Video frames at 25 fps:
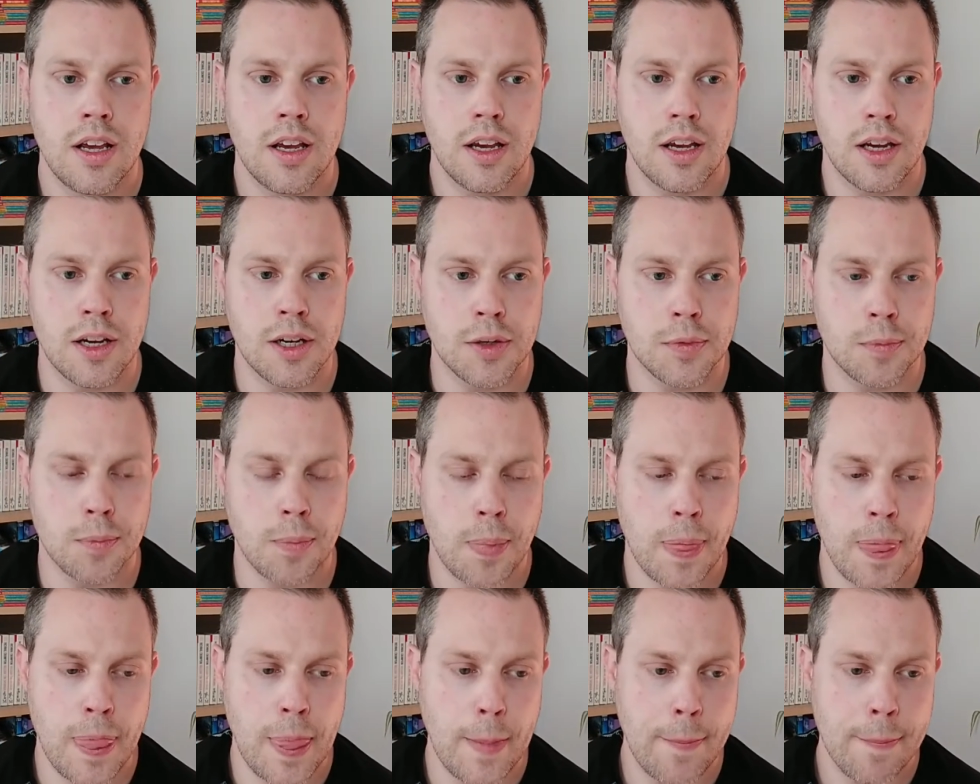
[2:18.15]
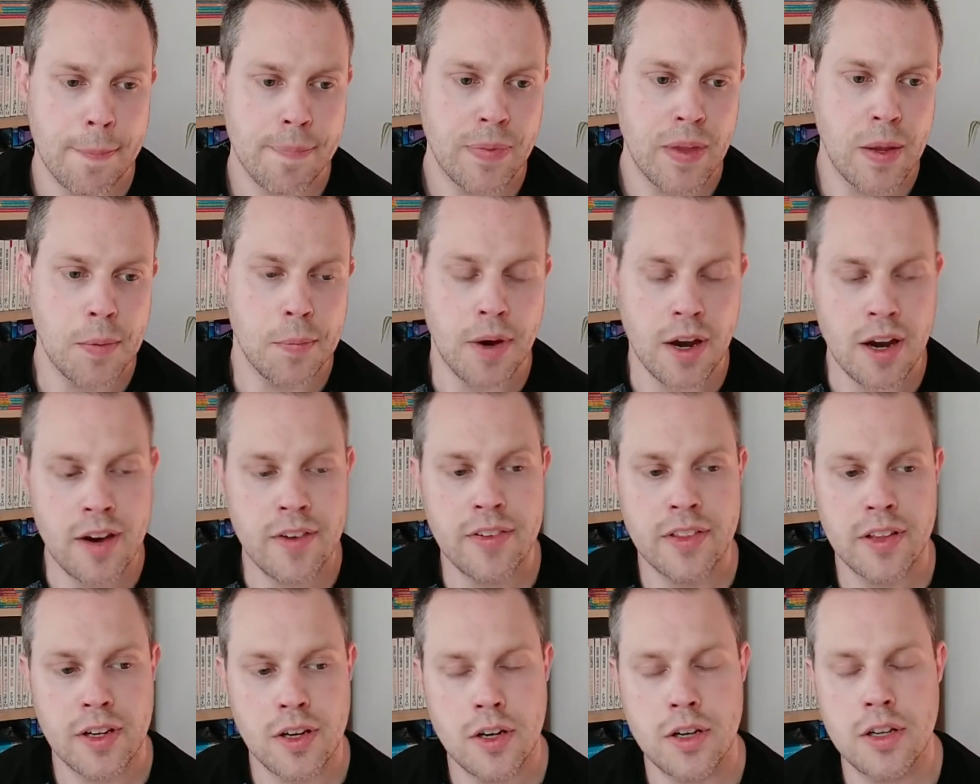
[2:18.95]
but
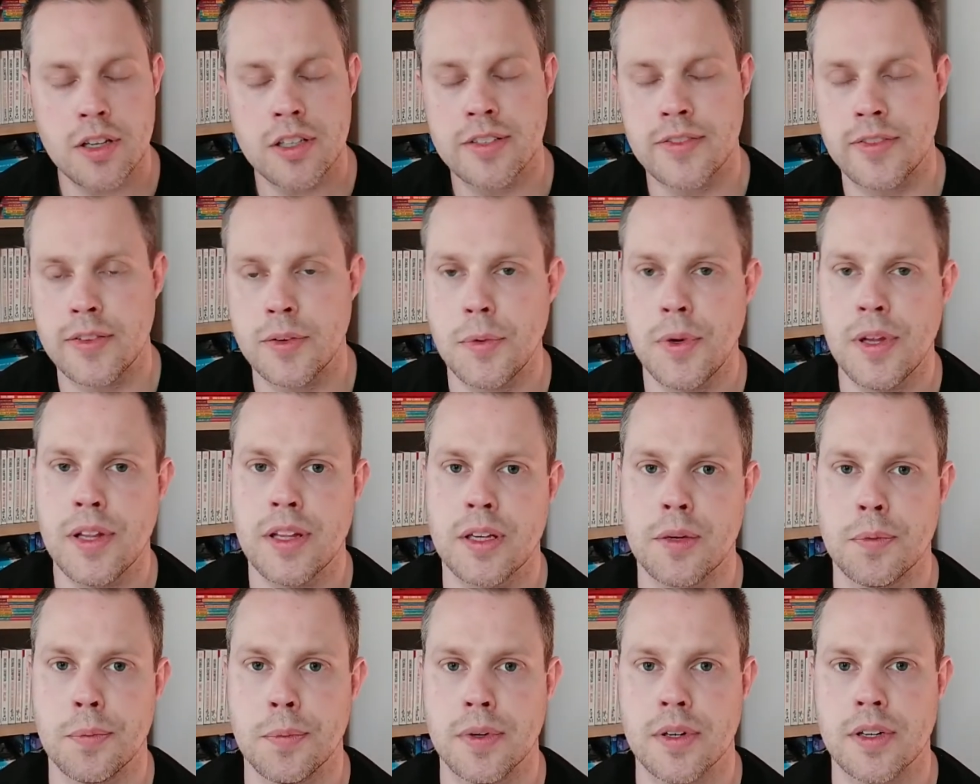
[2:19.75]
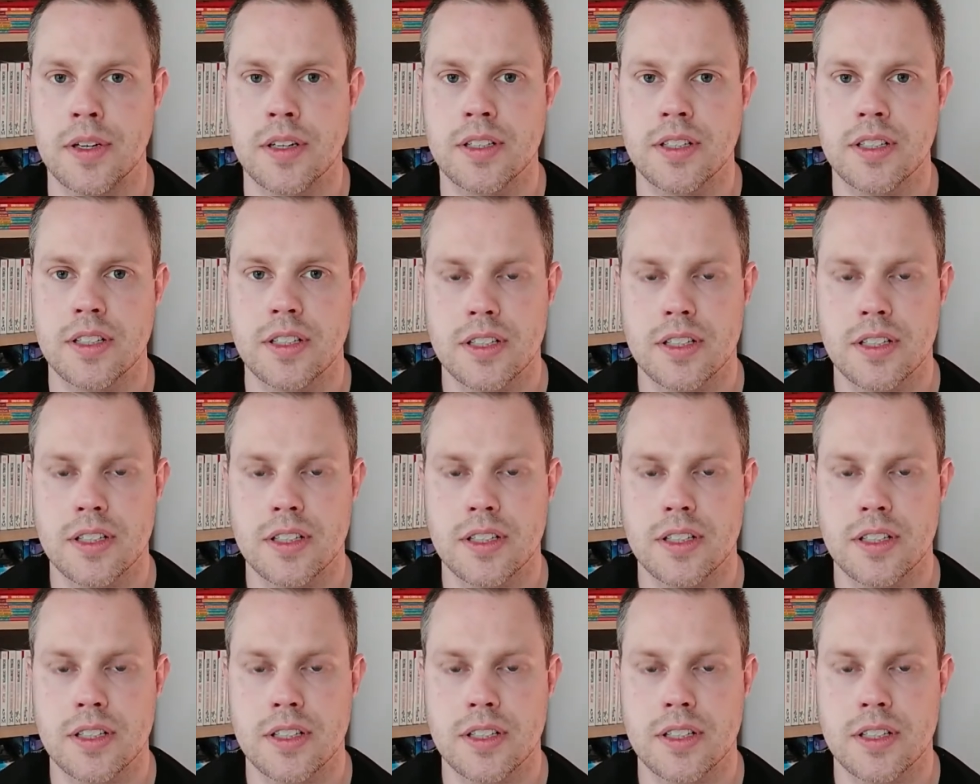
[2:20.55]
over the course of the William books,